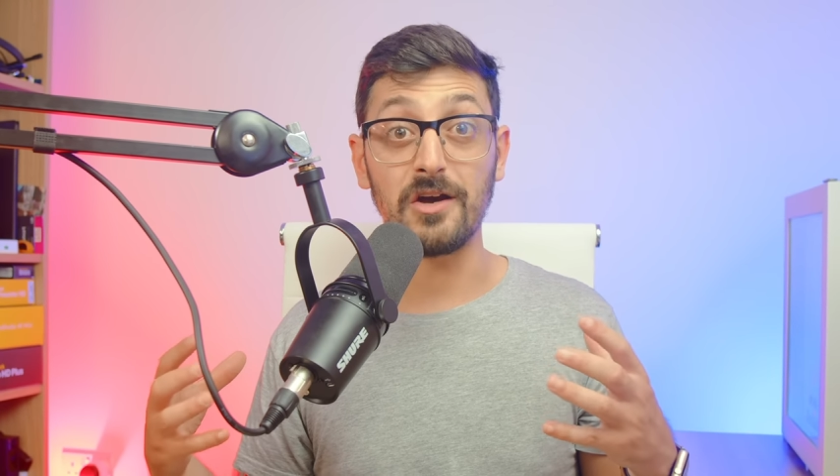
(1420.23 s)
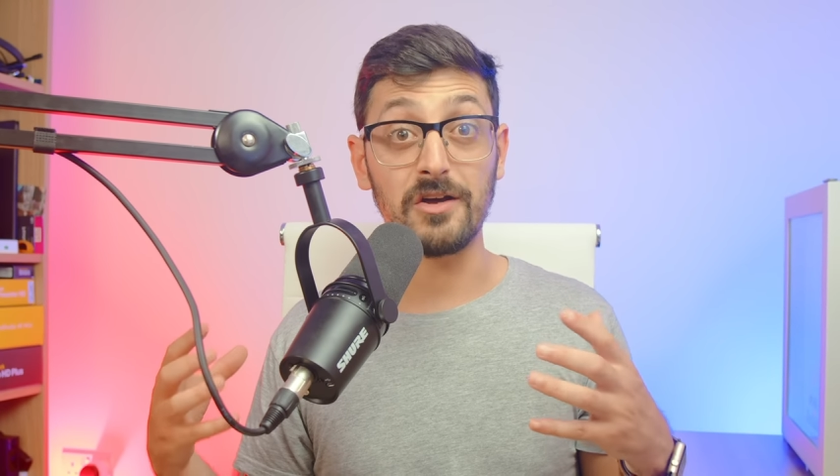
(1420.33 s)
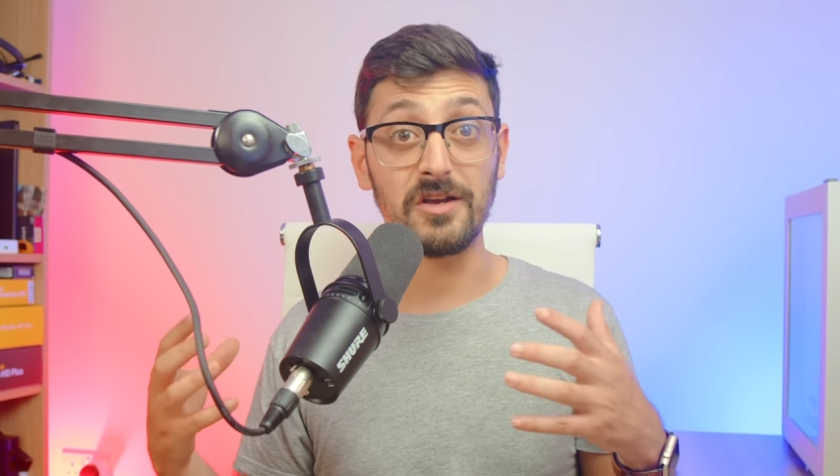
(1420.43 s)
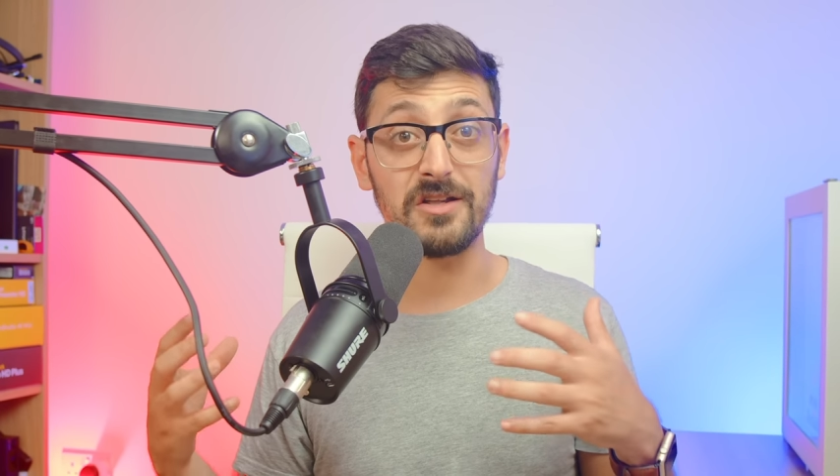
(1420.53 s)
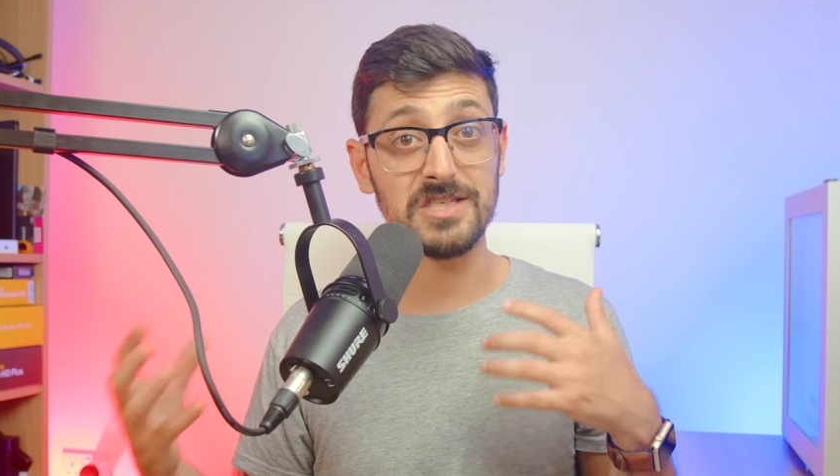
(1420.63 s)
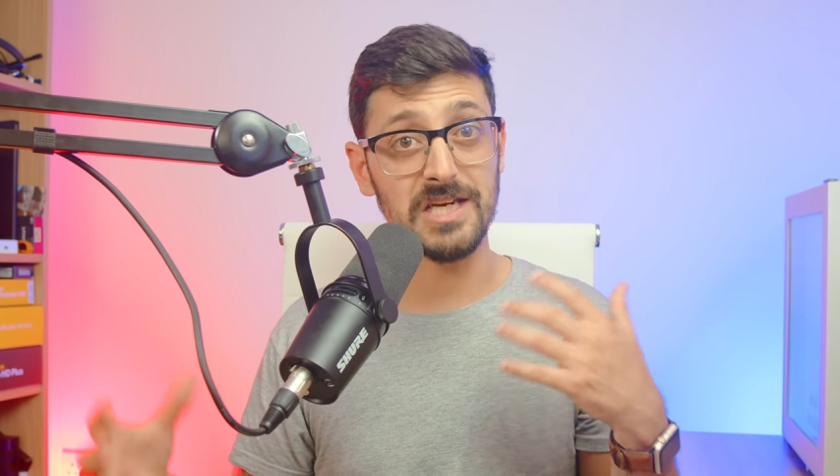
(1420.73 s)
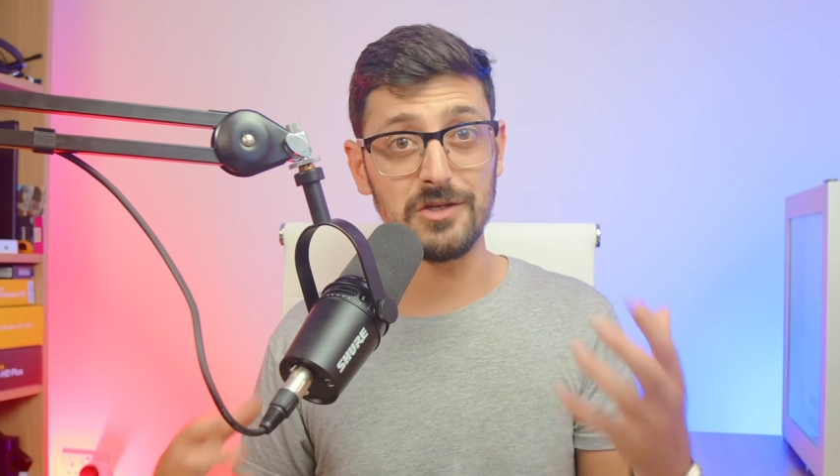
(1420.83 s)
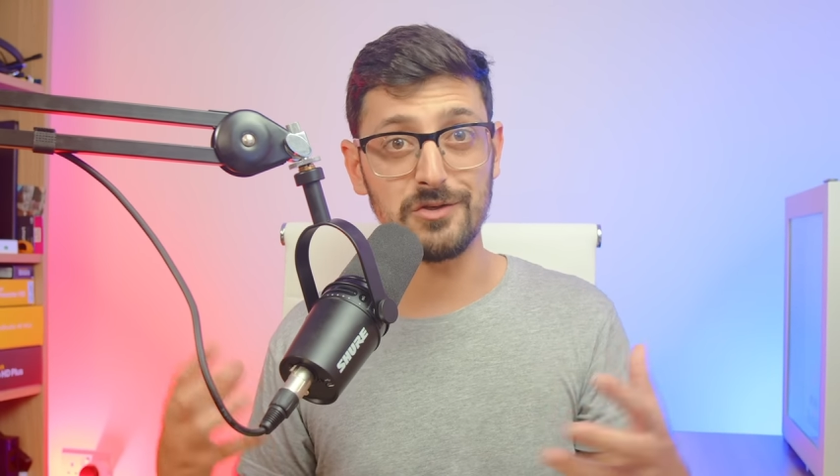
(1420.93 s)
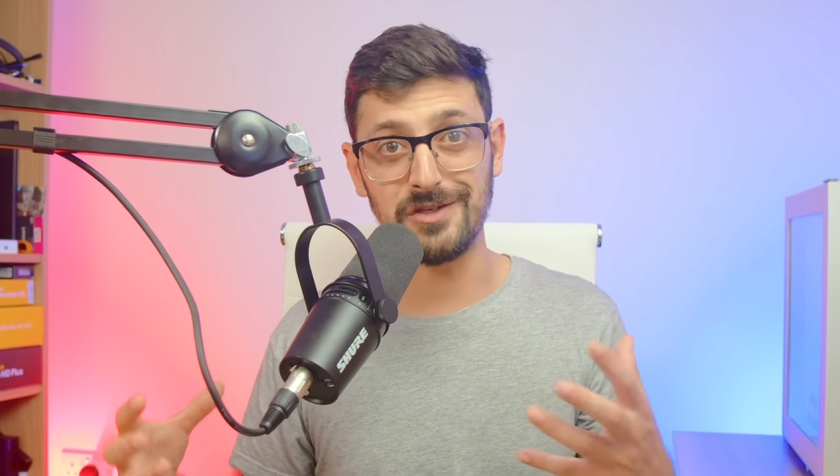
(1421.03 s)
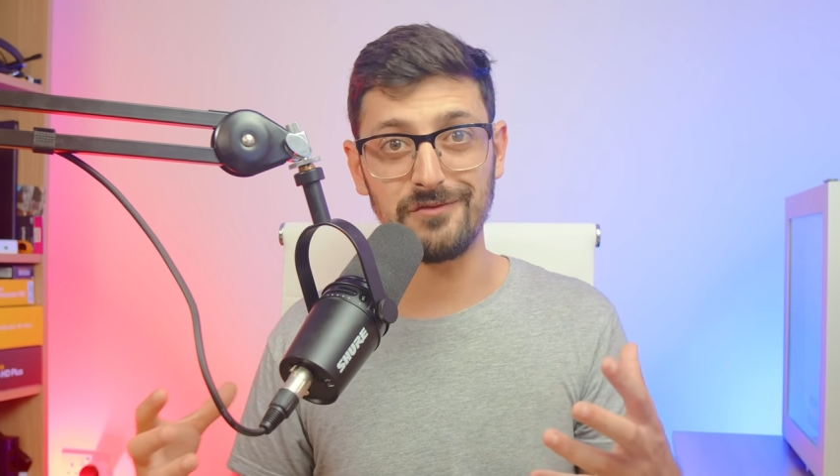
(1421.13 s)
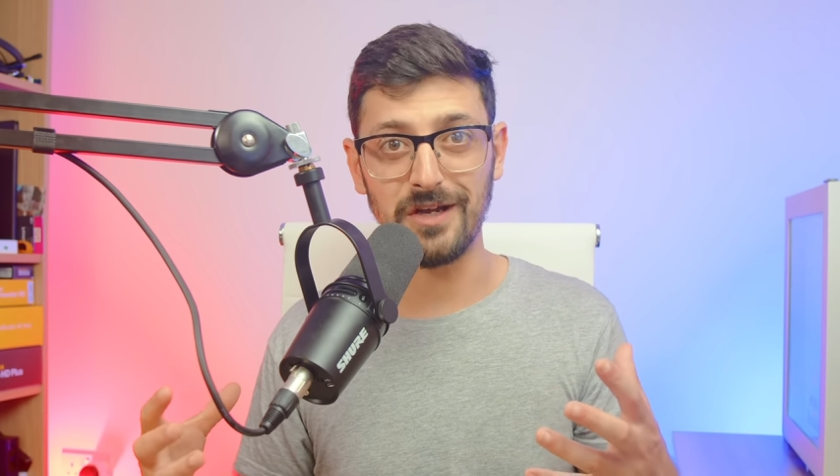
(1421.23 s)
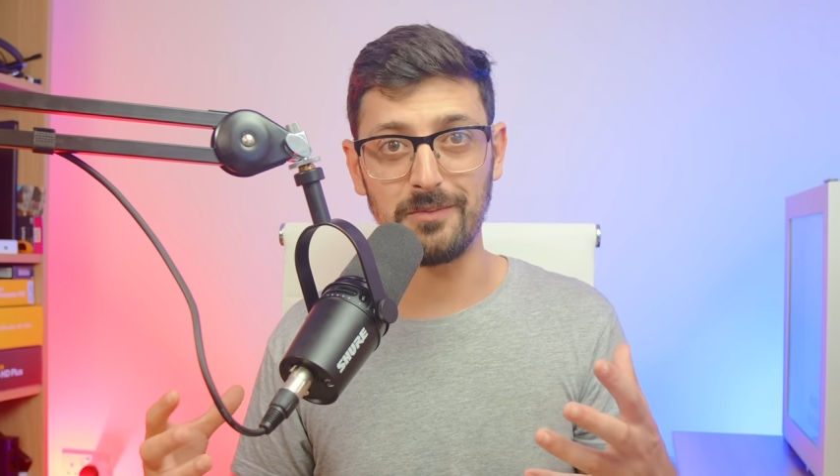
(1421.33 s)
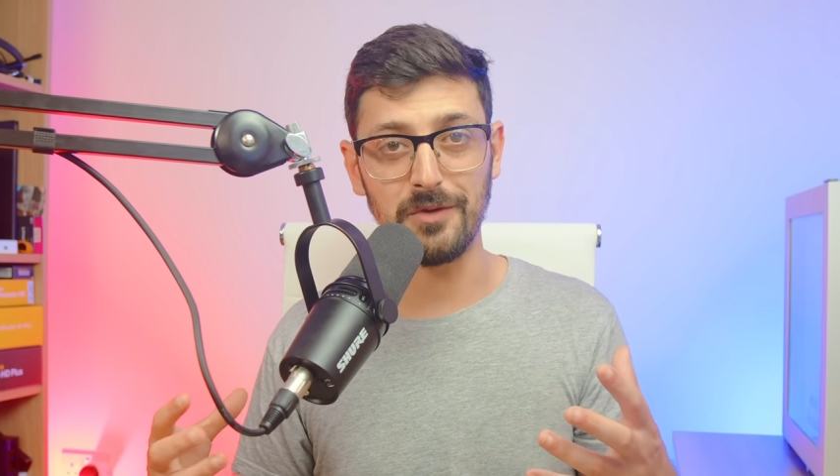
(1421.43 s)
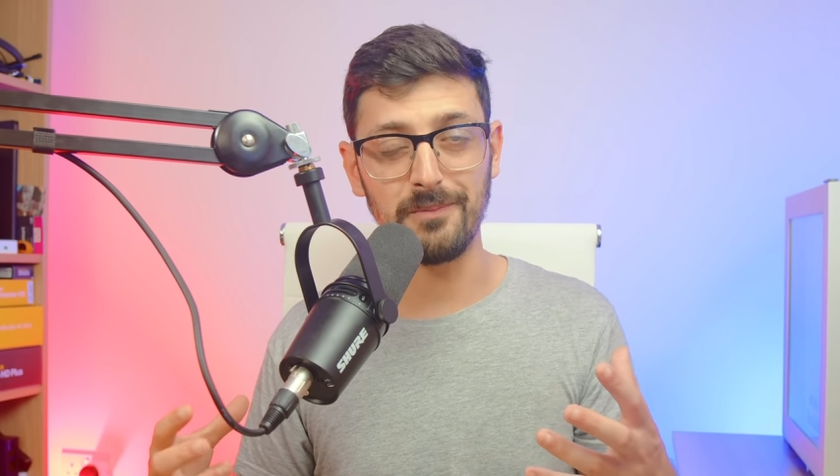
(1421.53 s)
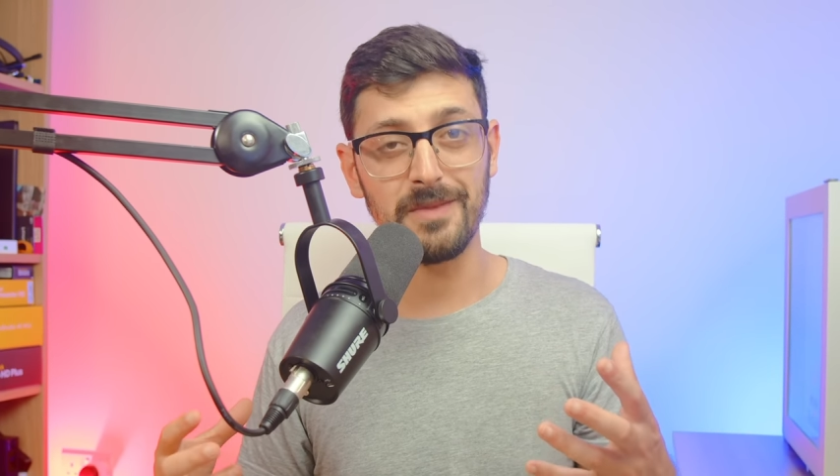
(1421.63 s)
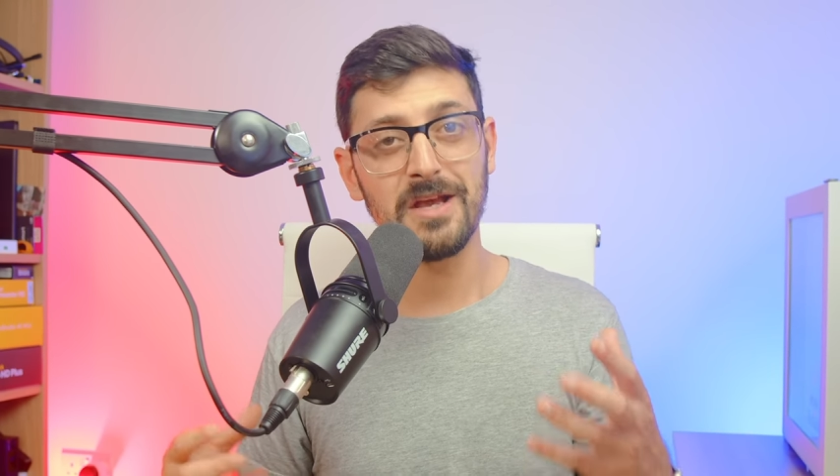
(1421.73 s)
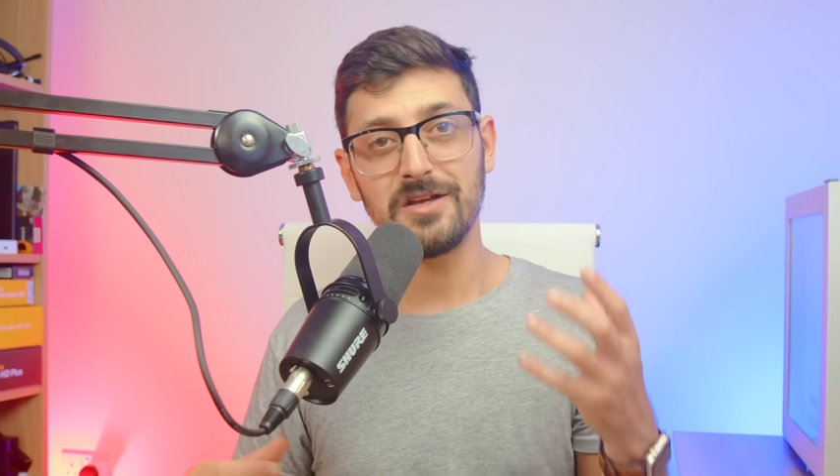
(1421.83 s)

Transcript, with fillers: are going to continue to develop them.